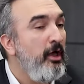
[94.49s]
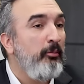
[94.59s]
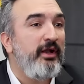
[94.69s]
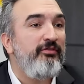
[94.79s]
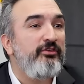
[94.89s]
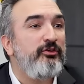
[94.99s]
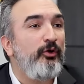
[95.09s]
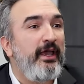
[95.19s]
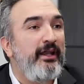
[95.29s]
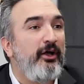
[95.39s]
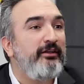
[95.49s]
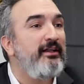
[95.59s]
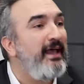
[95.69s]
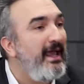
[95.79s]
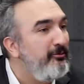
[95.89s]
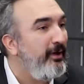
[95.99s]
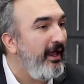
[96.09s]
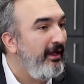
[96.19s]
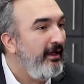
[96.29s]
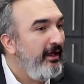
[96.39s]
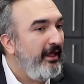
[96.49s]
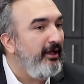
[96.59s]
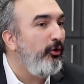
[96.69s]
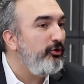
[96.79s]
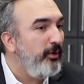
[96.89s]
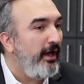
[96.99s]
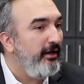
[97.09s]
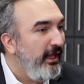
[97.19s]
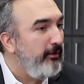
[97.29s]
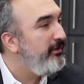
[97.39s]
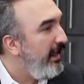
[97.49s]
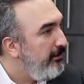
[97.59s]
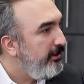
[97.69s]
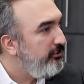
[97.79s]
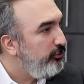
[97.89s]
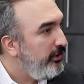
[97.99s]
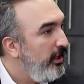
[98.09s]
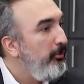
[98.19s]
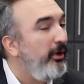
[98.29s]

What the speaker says: But if it's located on the laneway, it goes by the name laneway suite.